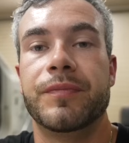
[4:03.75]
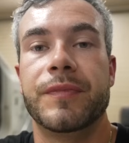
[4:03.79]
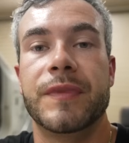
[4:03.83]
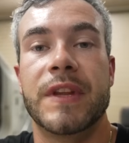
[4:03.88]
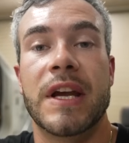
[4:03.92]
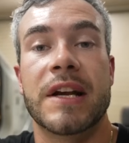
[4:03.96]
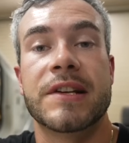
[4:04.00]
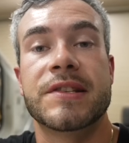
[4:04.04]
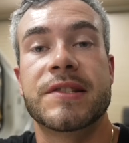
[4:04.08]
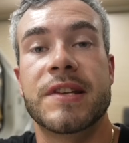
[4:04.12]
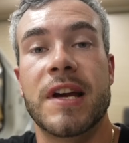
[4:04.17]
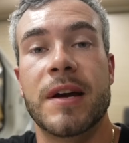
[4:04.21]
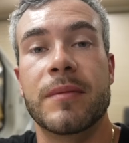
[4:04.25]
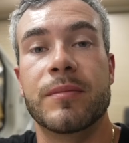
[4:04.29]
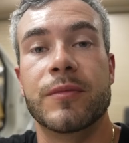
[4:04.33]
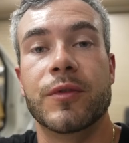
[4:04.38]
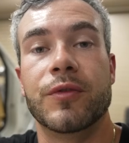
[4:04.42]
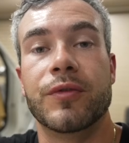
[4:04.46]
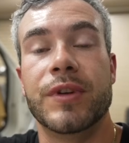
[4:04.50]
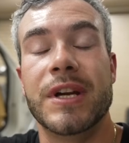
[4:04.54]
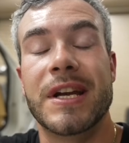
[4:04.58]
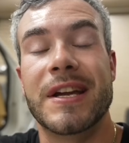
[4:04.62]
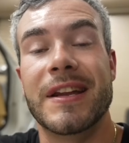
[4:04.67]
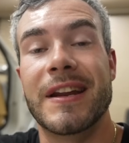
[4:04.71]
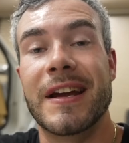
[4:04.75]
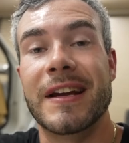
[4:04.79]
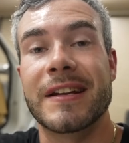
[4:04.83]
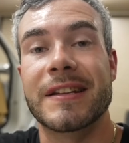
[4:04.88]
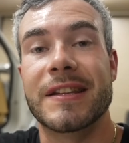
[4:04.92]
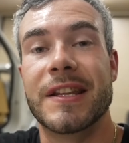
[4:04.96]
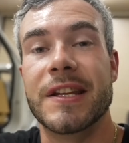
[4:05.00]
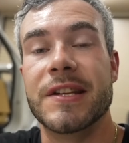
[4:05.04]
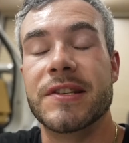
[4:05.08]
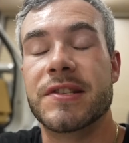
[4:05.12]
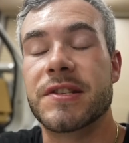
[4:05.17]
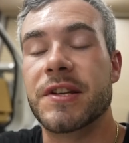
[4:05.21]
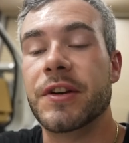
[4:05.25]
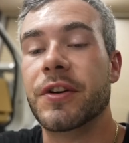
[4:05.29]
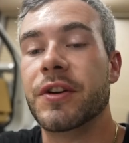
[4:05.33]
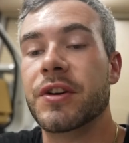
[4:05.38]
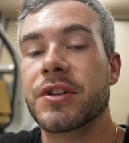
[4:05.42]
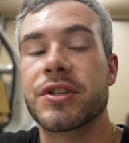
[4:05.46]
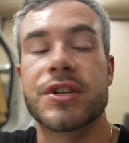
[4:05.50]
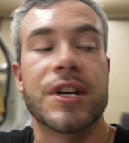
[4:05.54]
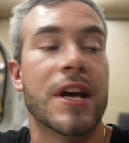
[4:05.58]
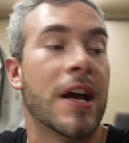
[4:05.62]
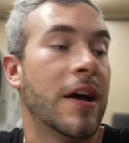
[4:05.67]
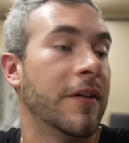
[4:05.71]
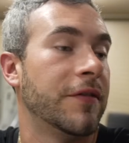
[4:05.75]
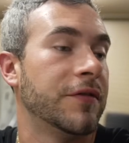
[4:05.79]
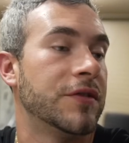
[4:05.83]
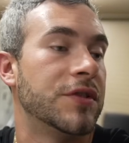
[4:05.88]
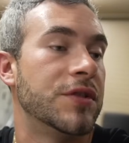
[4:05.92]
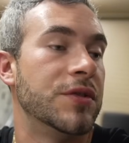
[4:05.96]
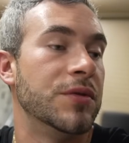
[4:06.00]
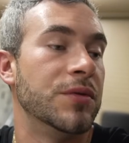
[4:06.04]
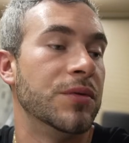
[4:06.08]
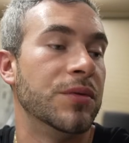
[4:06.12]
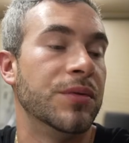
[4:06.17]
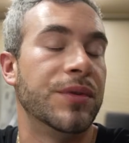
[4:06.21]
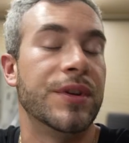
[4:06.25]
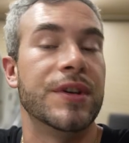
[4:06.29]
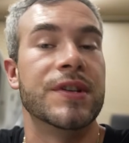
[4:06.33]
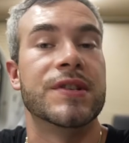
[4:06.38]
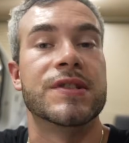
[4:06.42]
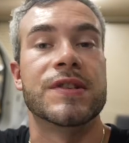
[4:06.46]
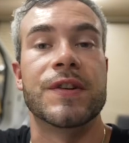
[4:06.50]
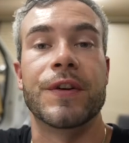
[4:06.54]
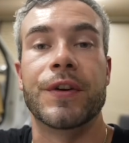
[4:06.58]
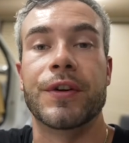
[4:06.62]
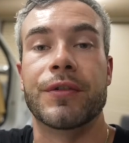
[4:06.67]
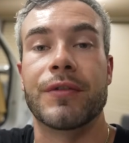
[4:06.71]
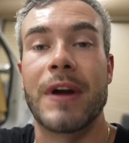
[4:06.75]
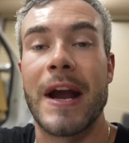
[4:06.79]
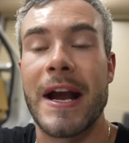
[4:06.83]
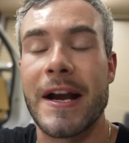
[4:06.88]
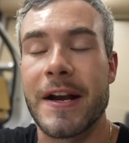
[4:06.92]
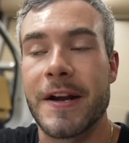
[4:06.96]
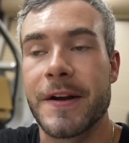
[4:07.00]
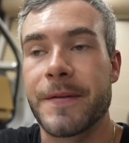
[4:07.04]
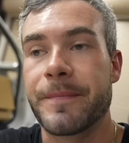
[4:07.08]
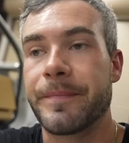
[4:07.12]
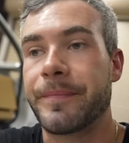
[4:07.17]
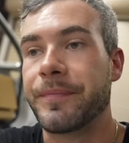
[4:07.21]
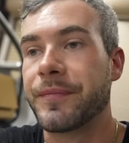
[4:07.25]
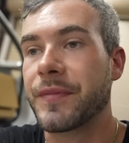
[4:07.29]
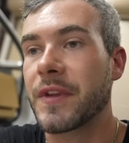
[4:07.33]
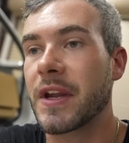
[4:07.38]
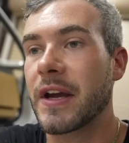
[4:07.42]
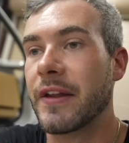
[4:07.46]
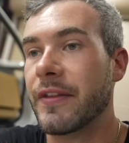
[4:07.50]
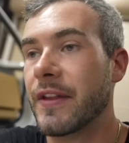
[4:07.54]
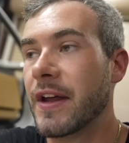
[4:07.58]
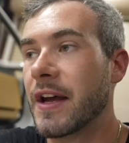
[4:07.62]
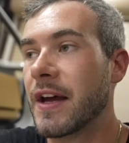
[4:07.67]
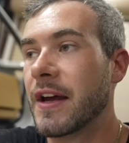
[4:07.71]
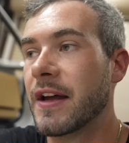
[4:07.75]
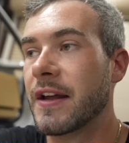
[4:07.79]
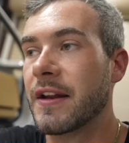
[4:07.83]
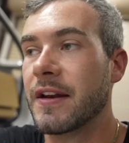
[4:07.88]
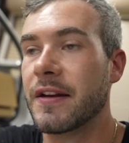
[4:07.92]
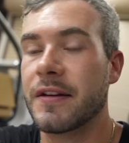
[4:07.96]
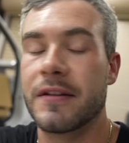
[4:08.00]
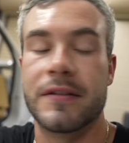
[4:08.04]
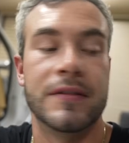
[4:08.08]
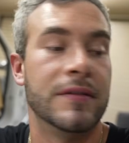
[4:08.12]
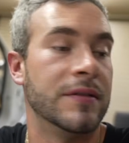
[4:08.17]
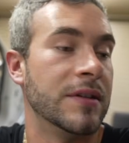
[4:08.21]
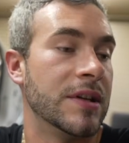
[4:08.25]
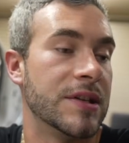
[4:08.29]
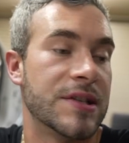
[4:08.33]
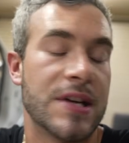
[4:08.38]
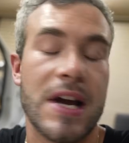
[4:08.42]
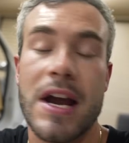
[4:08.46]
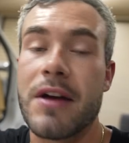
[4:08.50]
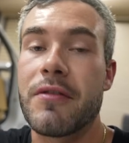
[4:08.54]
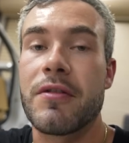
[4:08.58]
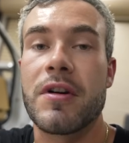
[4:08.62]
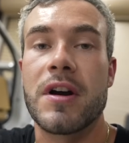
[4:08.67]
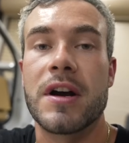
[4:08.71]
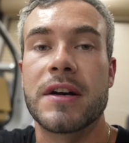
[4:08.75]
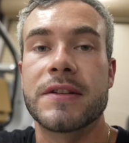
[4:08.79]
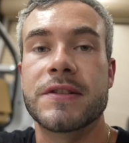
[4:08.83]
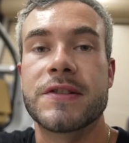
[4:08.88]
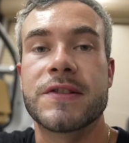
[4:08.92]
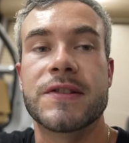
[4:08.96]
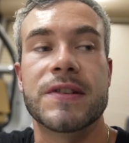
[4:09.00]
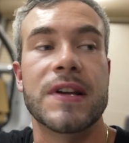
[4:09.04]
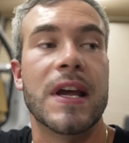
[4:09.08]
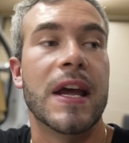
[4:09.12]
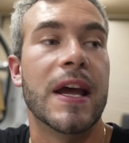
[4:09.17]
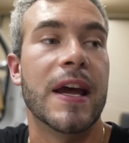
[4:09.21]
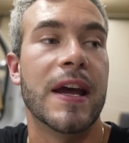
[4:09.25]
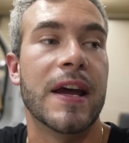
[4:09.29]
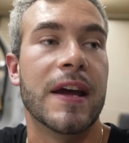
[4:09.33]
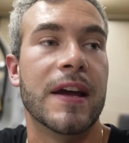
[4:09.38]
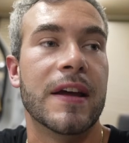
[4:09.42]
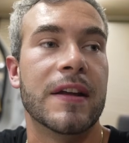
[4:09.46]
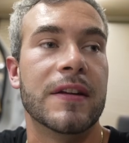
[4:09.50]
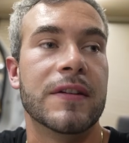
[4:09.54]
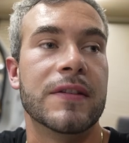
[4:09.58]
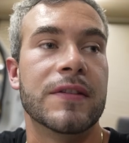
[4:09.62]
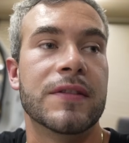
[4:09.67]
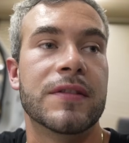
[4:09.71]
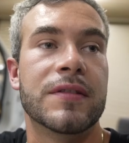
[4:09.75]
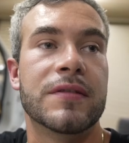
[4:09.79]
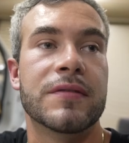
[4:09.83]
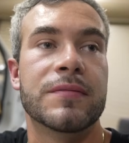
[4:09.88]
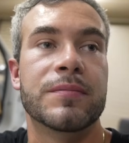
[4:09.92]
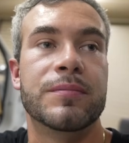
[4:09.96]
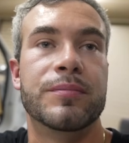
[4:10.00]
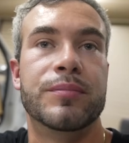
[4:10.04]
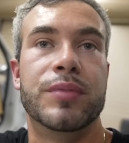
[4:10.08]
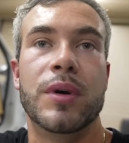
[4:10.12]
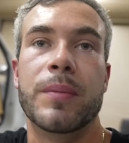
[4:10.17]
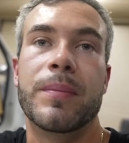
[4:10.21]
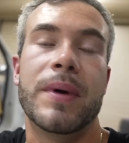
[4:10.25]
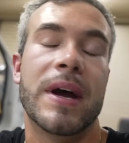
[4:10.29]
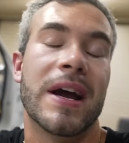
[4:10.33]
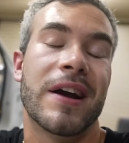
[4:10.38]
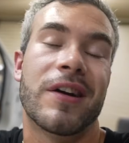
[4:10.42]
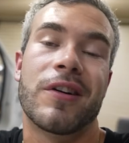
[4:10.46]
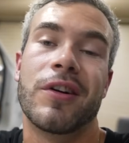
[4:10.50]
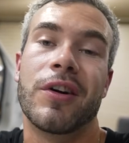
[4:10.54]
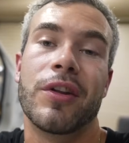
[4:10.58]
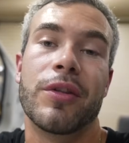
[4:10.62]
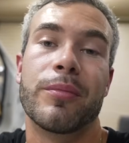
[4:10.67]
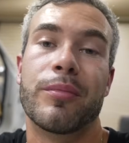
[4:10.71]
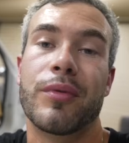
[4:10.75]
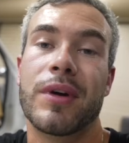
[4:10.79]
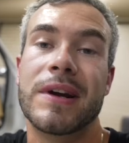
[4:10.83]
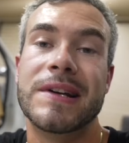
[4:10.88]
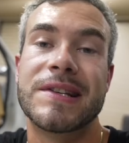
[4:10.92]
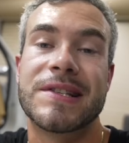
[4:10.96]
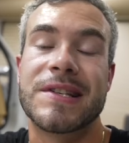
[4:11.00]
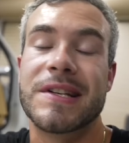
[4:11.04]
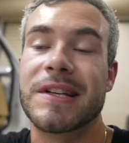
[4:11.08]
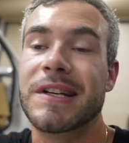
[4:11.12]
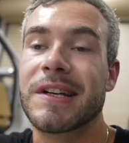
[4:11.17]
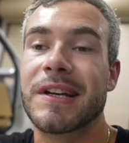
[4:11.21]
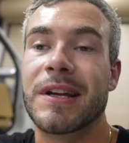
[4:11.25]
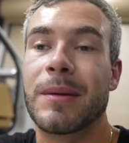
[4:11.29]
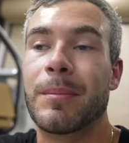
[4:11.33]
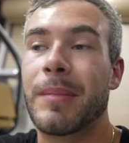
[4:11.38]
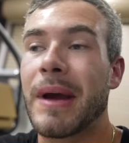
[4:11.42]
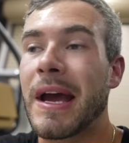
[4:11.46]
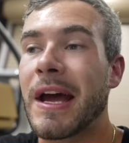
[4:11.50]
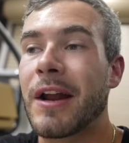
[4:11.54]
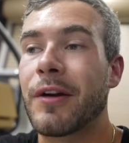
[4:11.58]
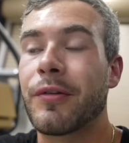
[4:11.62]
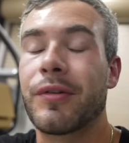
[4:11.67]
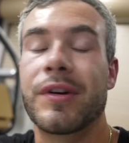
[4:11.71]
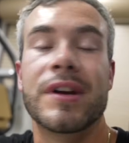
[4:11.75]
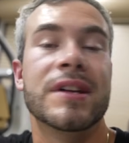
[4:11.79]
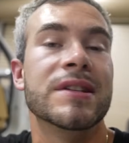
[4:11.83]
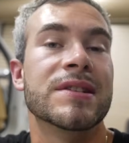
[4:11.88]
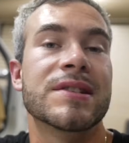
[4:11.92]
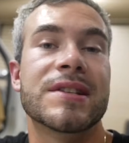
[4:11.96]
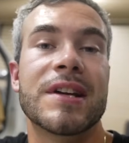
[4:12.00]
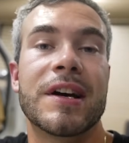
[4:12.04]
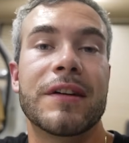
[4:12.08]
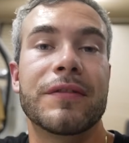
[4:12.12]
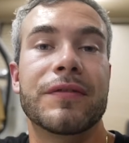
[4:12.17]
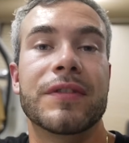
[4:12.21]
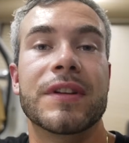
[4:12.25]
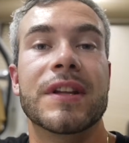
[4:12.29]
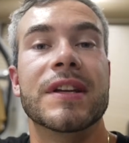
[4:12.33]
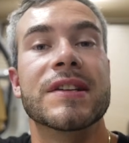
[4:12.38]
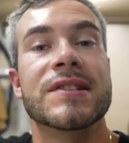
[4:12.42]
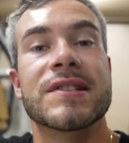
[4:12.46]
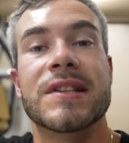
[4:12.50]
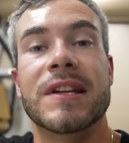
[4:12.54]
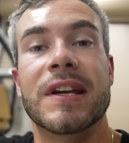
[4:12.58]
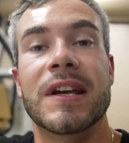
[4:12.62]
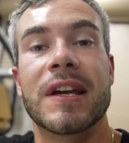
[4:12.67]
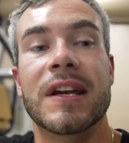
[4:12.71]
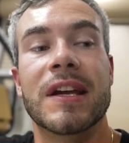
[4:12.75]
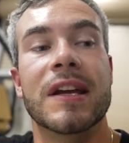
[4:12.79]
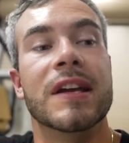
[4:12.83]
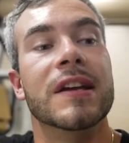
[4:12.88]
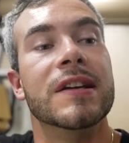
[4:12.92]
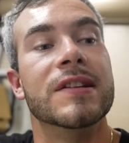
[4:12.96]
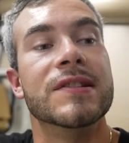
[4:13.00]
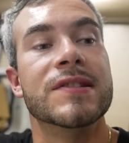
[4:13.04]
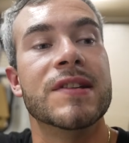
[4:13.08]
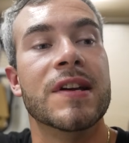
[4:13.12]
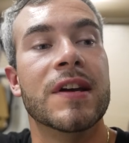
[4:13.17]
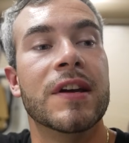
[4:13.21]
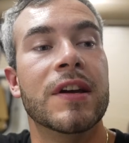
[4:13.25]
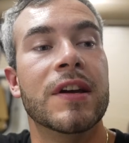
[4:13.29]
Next up, reconnect the steering shaft to the steering rack, and then the tie rods, and put back all the bracing and battery and stuff, and this thing is